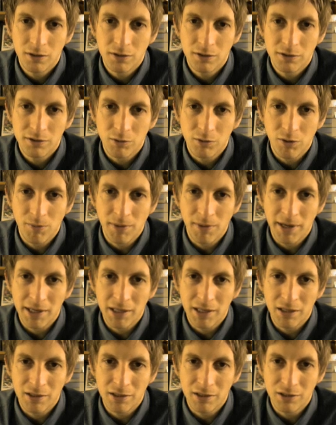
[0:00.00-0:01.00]
so I'm going to make a
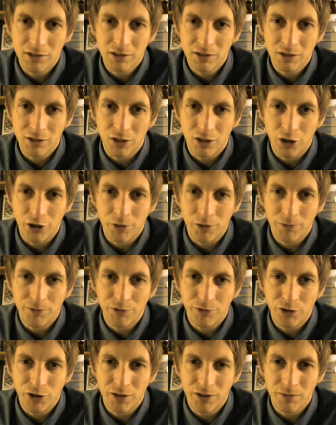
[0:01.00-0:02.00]
little arm
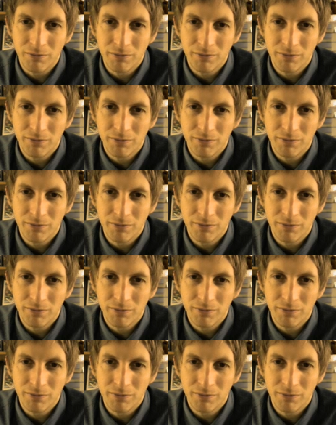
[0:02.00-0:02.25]
for him.